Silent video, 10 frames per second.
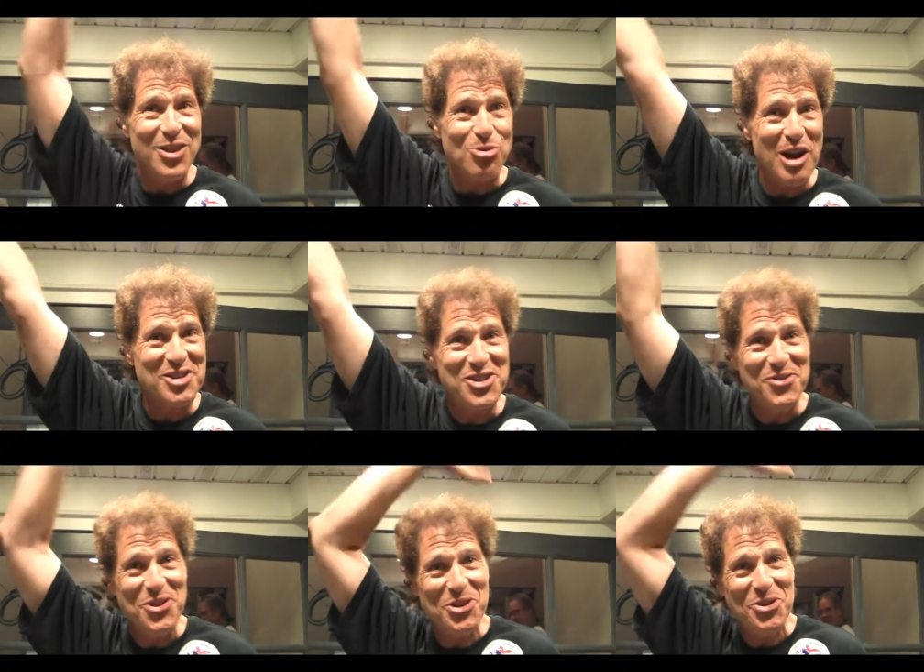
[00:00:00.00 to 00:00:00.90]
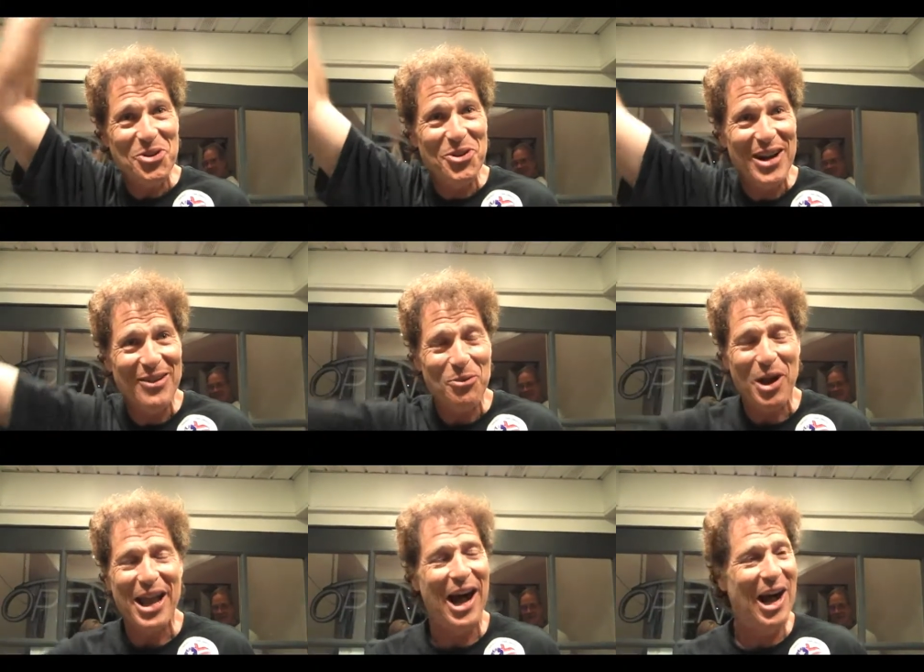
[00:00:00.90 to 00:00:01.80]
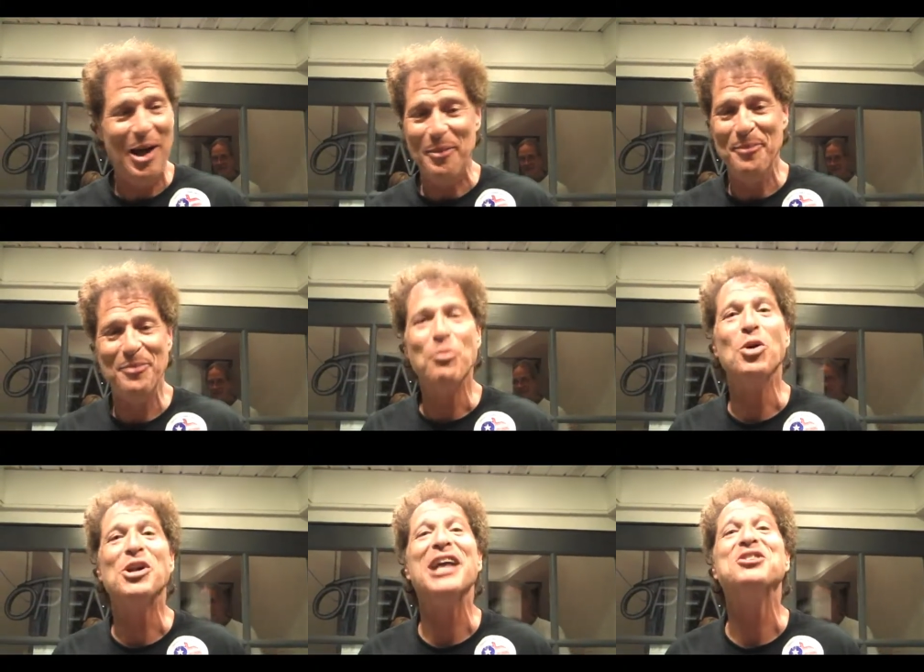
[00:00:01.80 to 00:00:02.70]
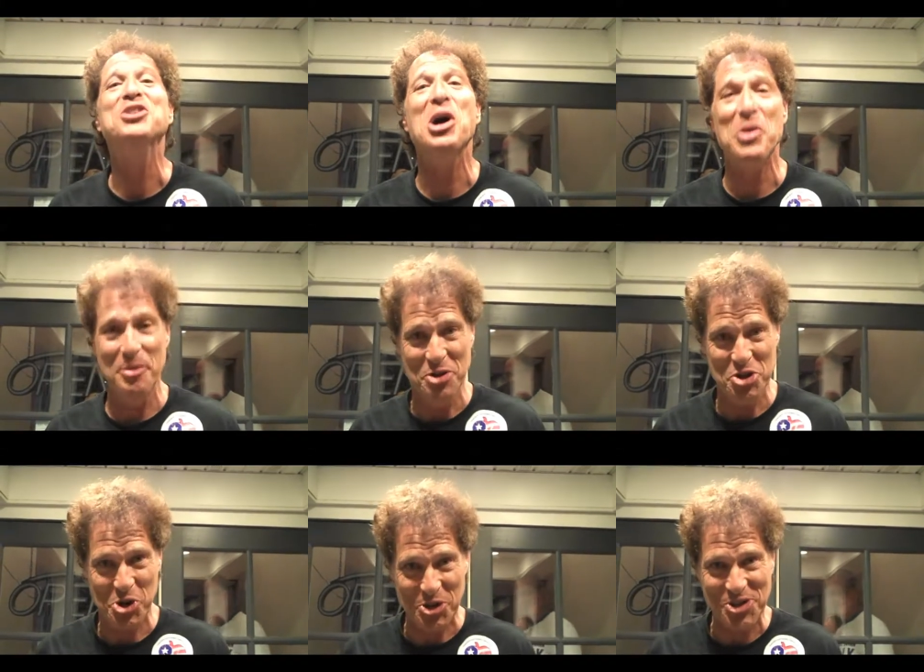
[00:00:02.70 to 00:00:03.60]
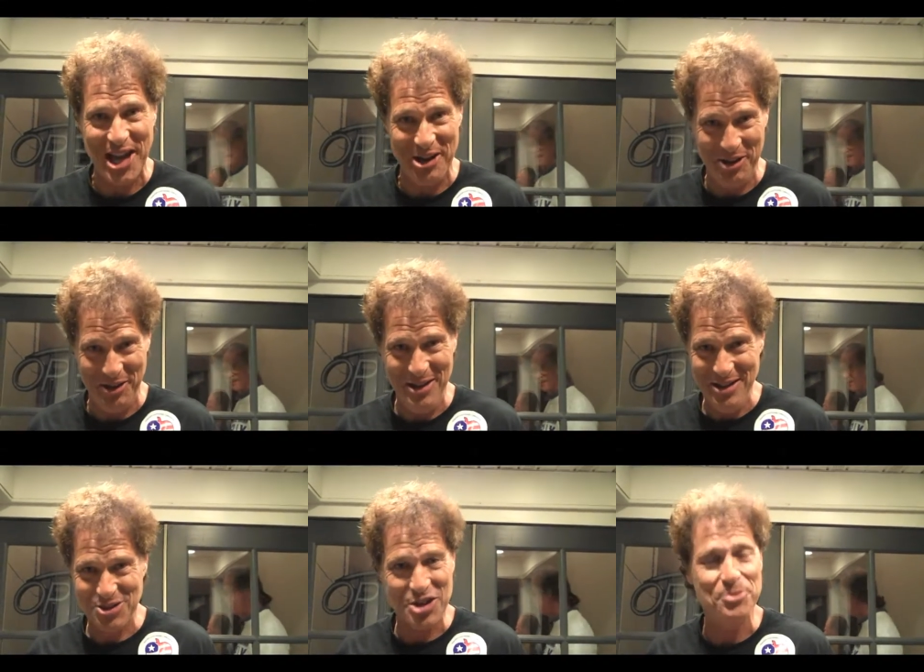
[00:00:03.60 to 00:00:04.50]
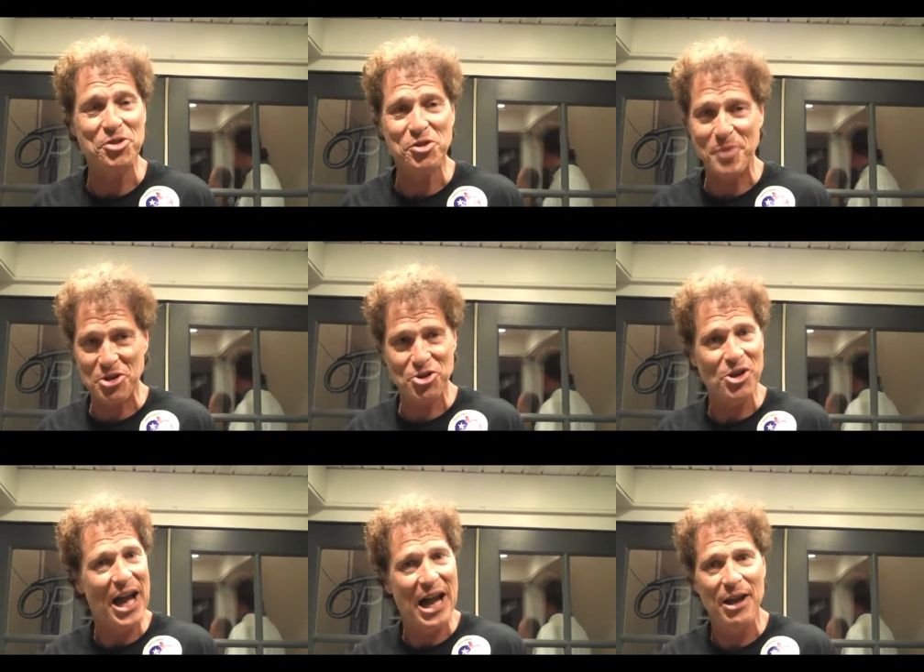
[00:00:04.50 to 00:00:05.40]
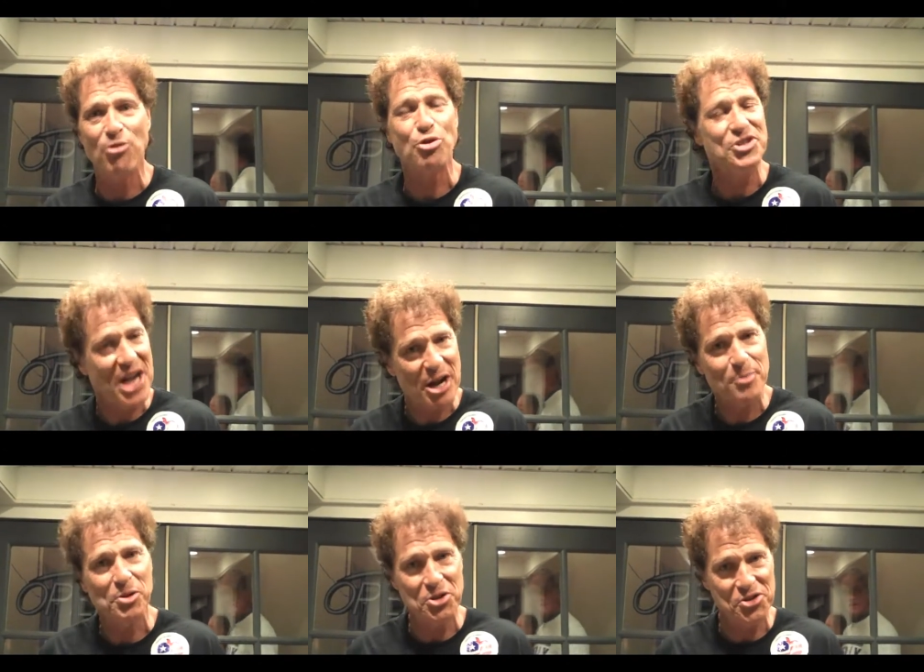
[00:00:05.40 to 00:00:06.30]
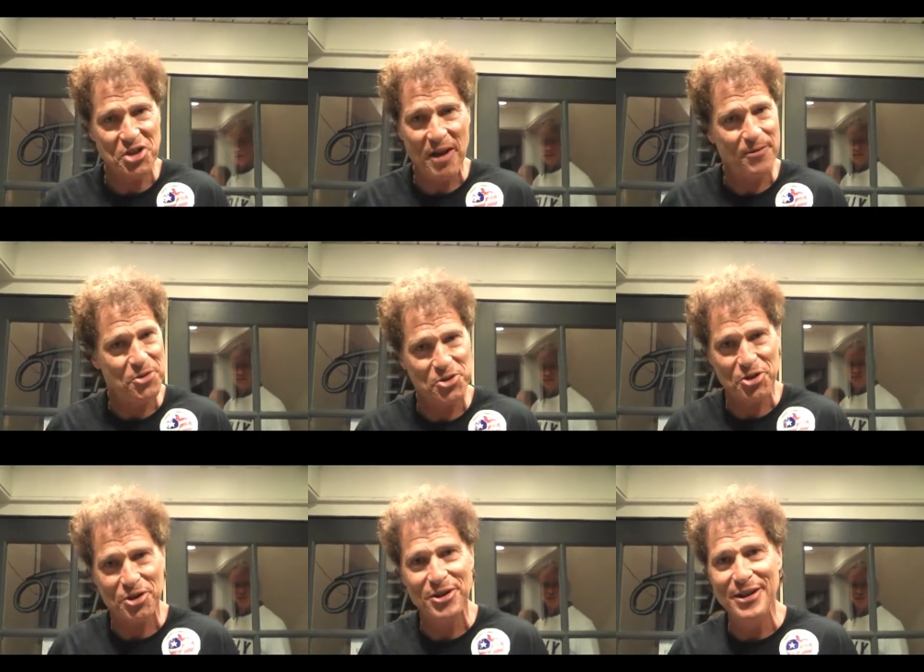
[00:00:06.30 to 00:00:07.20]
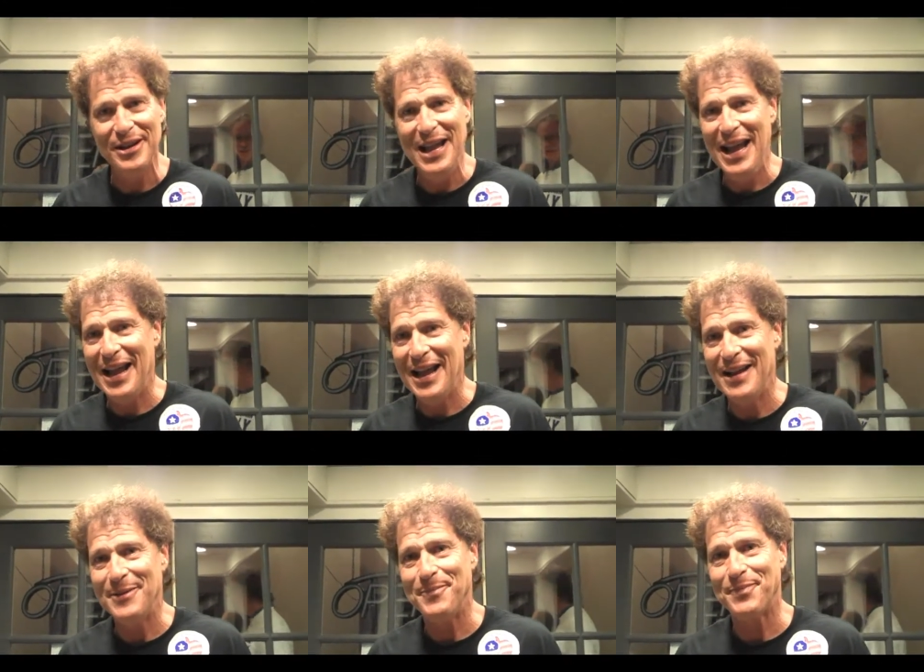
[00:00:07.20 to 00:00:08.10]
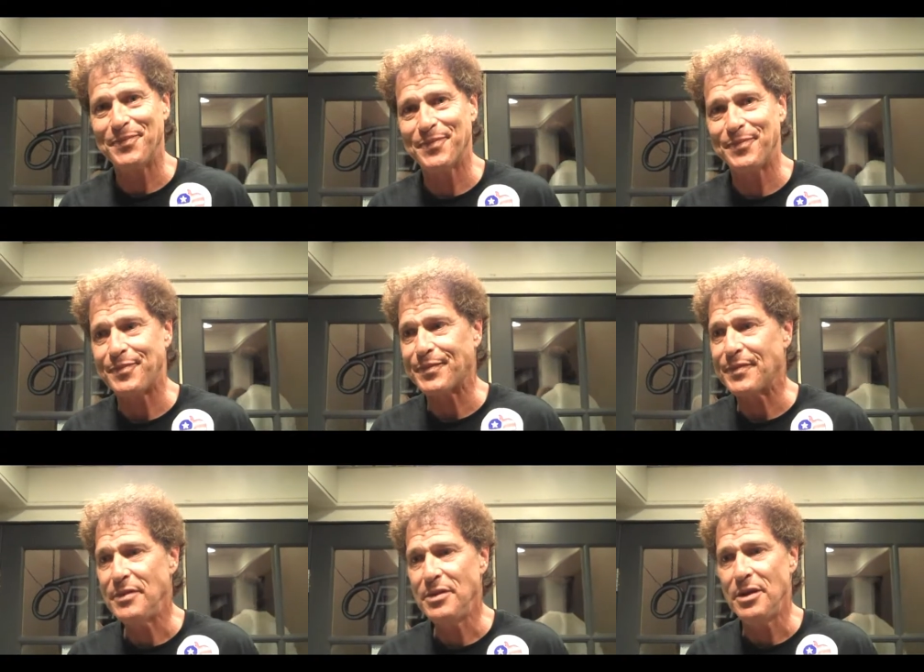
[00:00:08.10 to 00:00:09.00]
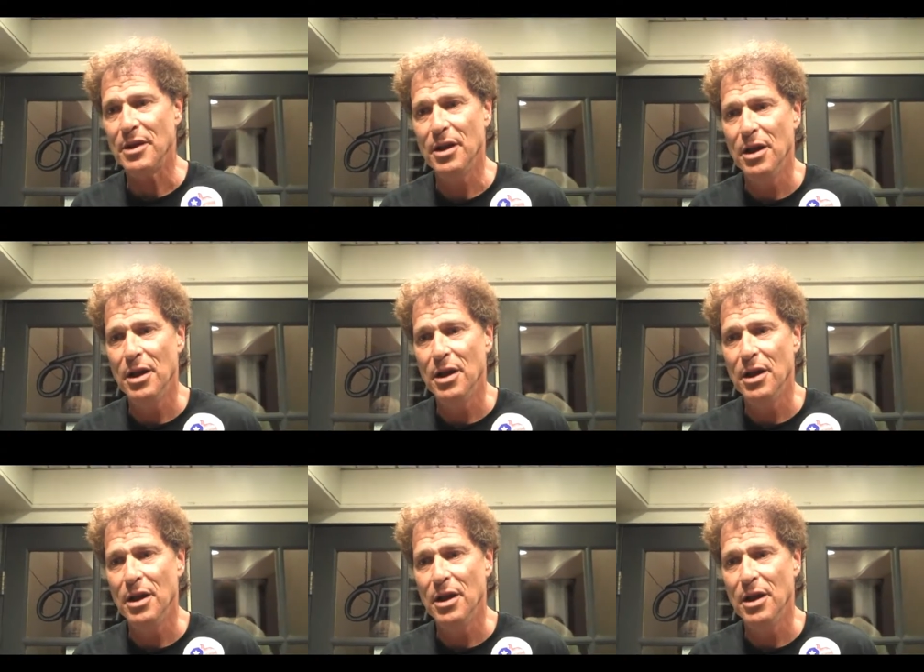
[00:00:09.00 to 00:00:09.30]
the rest of you um, will get to know him in Charles County. Tim's a special guy, a retired police officer. what do you think made the difference in the race?